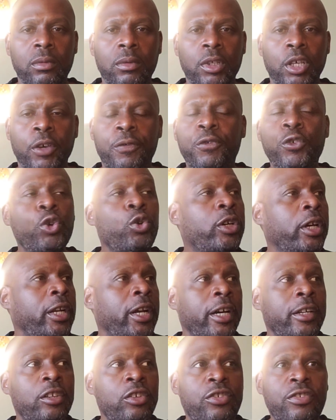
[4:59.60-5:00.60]
if you can
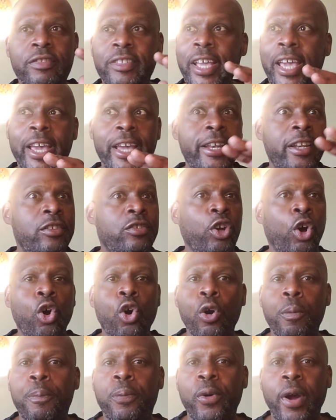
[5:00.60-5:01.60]
understand this
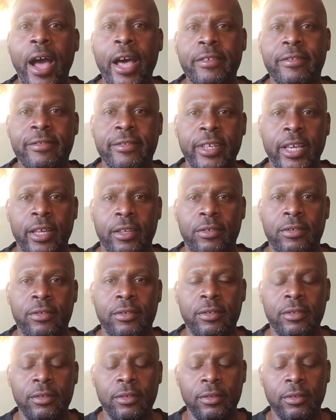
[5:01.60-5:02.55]
whole process.